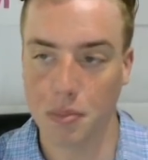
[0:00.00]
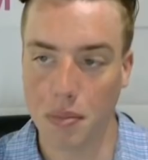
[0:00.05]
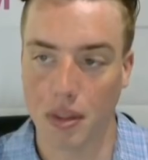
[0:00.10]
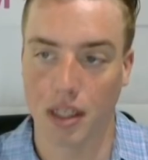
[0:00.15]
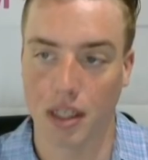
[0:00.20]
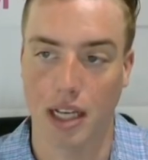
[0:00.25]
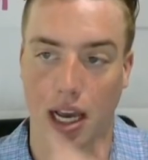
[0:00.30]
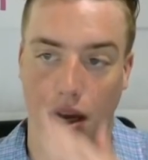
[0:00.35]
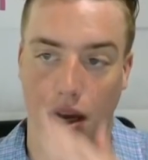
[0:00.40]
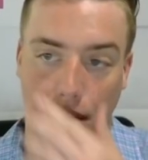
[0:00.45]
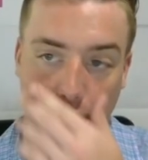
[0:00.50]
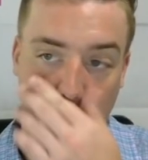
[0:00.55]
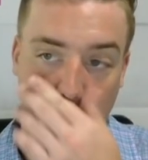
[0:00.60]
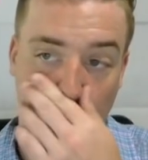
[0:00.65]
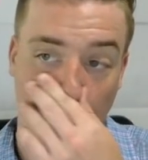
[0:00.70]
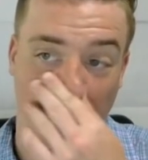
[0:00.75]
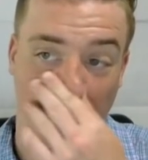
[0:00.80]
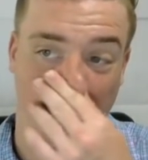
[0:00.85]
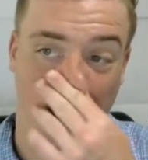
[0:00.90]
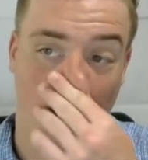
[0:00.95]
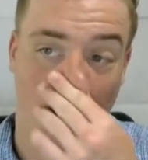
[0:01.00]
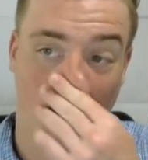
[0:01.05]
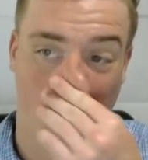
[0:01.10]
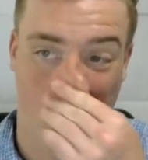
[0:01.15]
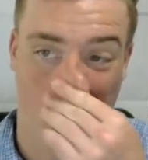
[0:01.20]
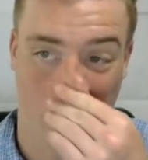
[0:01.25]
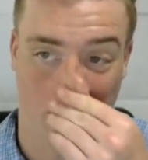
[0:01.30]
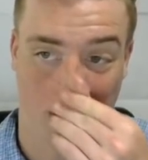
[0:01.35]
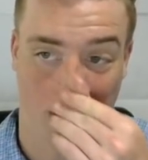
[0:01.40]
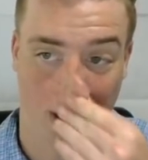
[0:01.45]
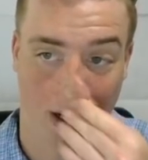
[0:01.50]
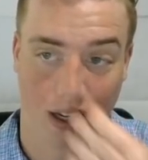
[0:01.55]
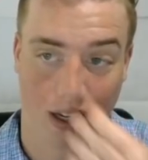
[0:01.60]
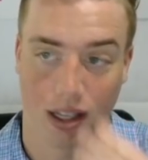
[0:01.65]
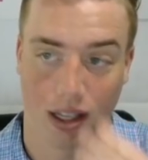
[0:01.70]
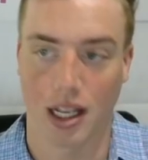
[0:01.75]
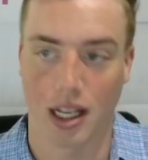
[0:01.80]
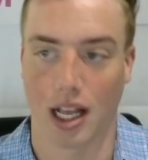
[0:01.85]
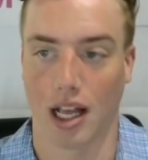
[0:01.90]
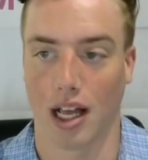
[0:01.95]
Now, Julian Rotter
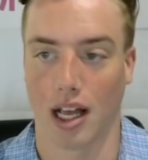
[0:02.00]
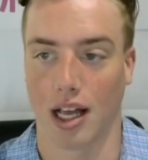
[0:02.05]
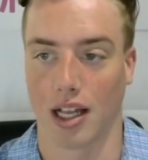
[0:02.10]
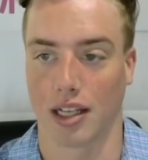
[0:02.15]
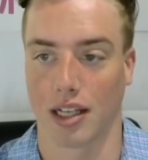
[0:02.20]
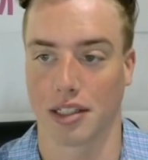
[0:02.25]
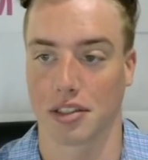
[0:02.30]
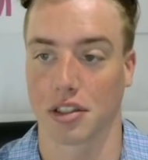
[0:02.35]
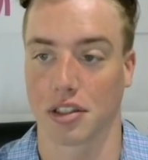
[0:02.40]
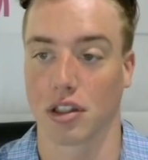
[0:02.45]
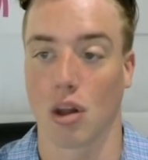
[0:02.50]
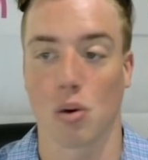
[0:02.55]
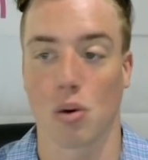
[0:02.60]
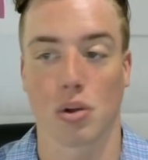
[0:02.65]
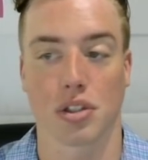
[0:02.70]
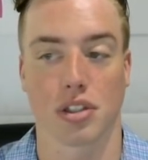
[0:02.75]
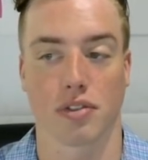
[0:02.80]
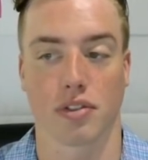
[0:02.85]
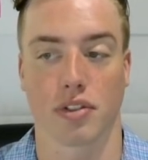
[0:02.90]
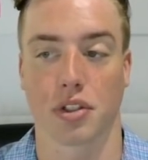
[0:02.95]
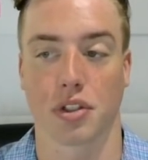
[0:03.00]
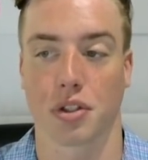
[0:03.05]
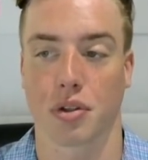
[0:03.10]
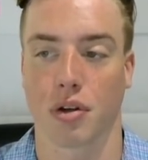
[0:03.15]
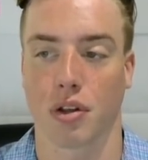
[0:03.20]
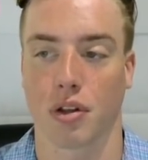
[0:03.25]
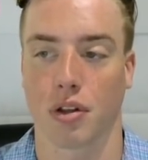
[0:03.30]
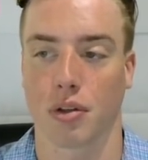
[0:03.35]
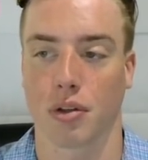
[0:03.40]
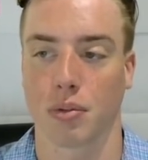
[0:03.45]
and his locus of control,